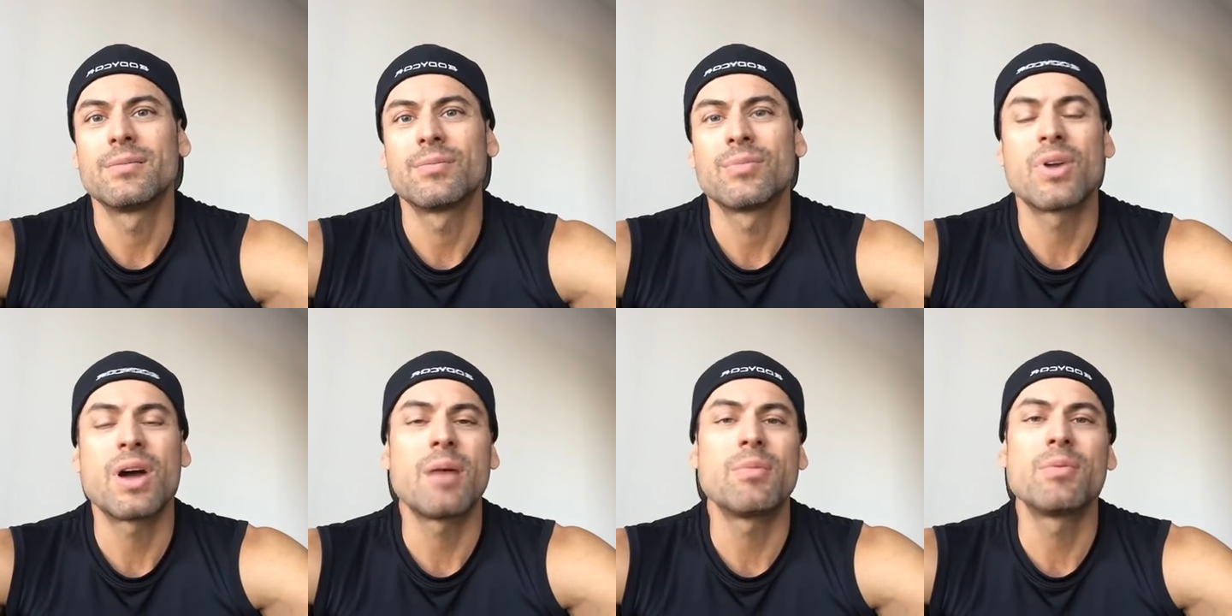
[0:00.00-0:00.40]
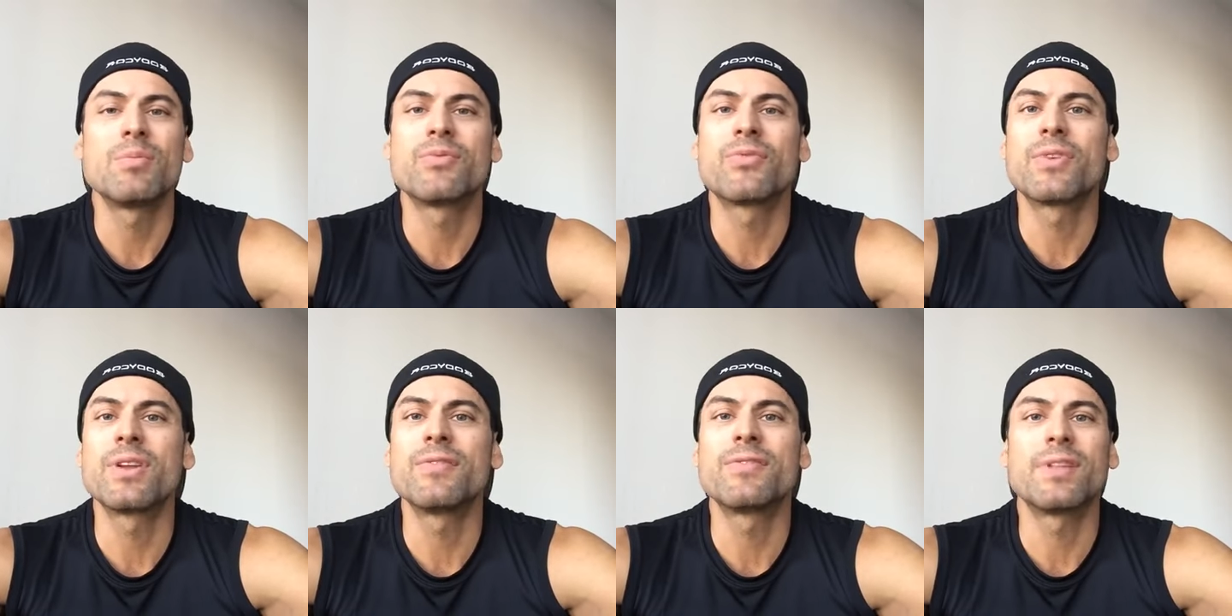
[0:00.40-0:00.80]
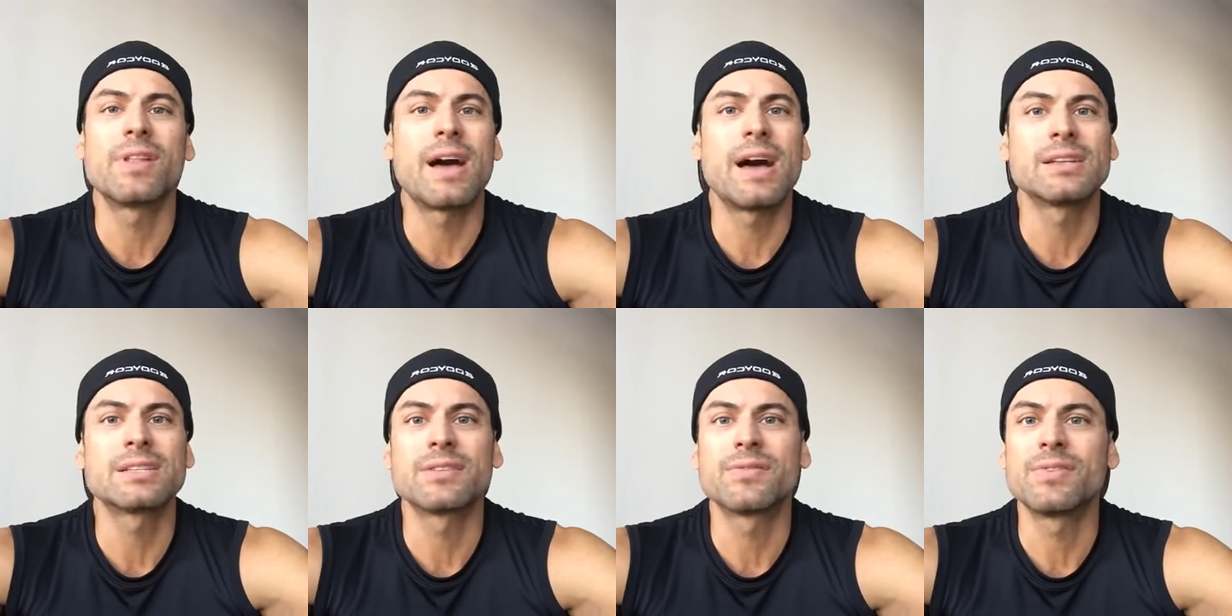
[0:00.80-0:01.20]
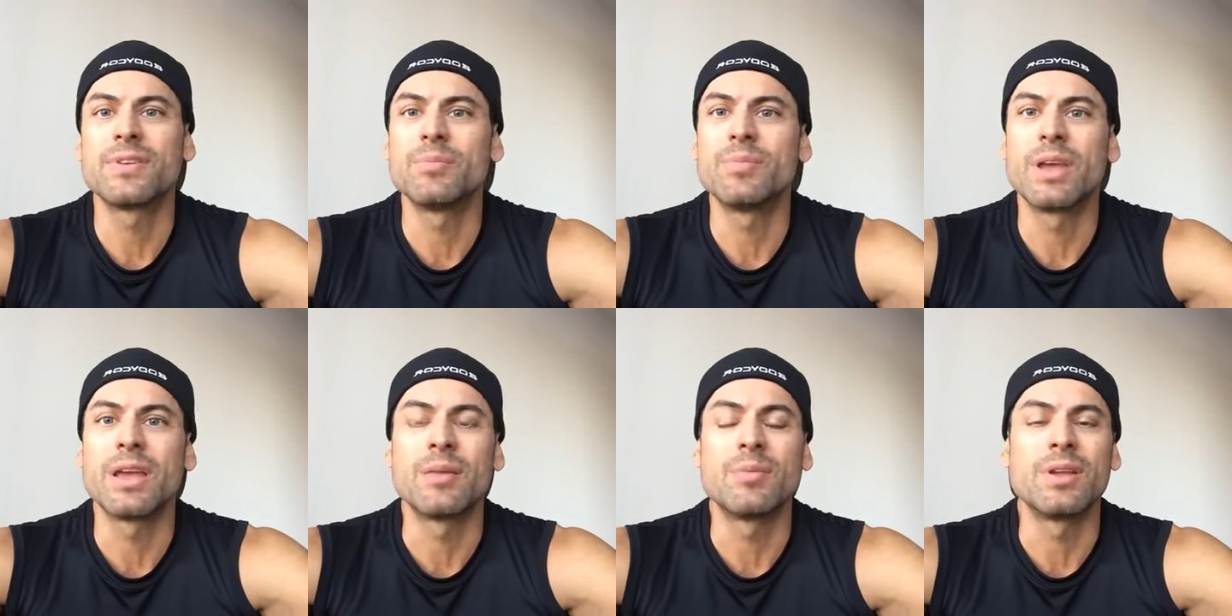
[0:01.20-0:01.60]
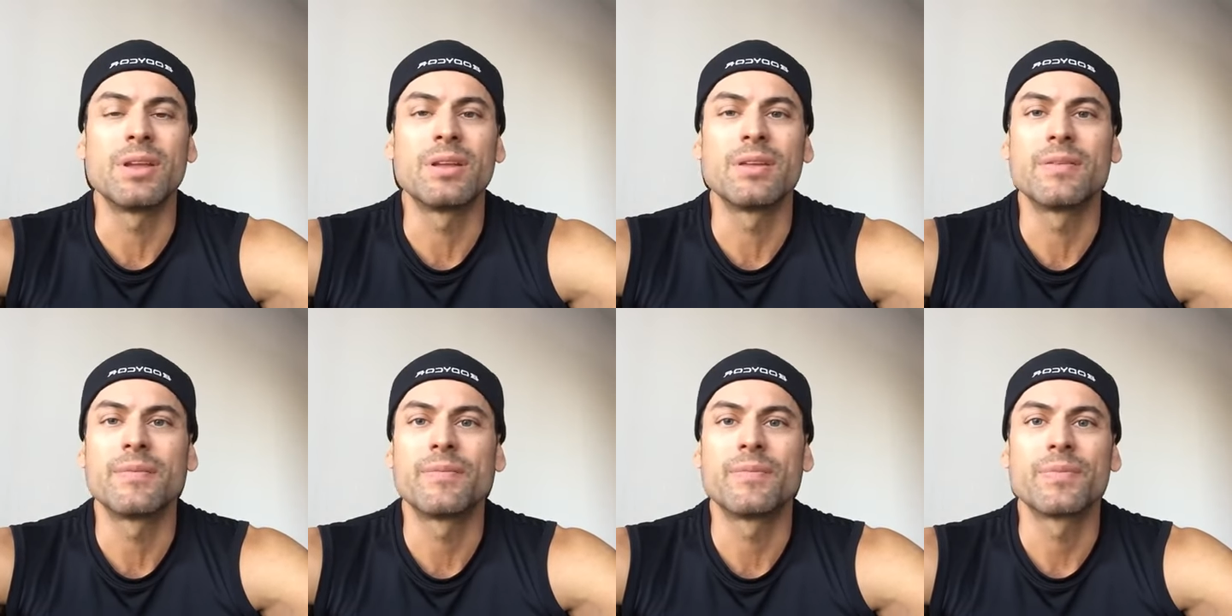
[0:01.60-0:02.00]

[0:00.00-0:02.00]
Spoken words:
problem-free philosophy, baby.